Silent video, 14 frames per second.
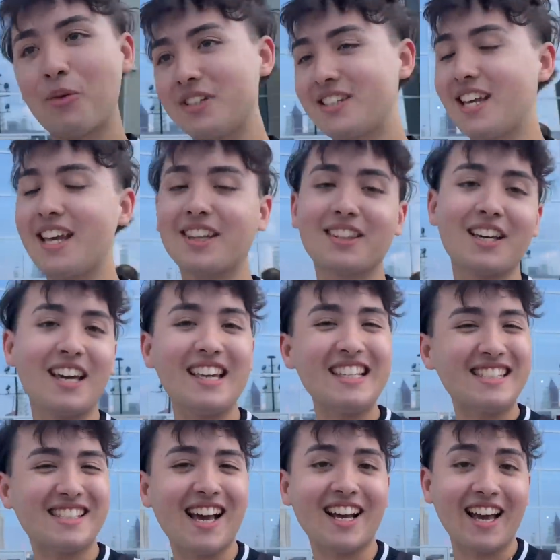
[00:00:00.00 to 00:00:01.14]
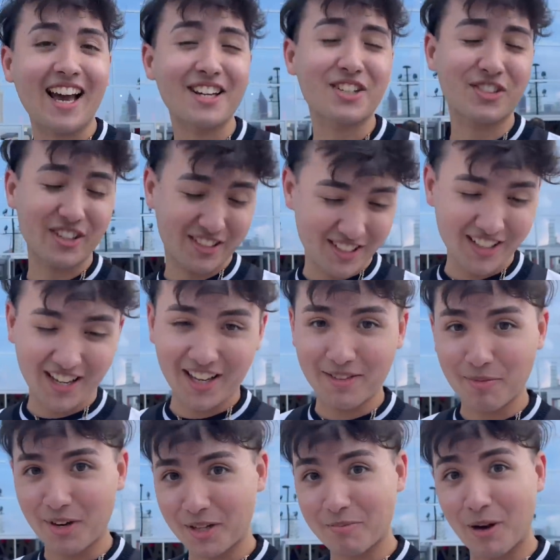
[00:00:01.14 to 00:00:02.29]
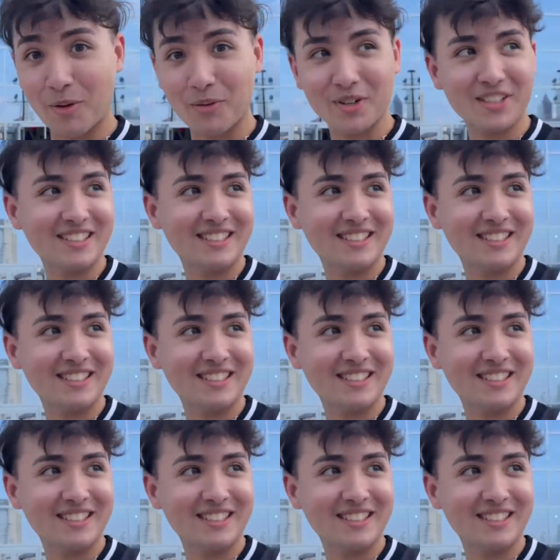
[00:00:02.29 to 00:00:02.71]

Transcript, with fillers: We'll take the Isak hat trick tonight. Mark my word.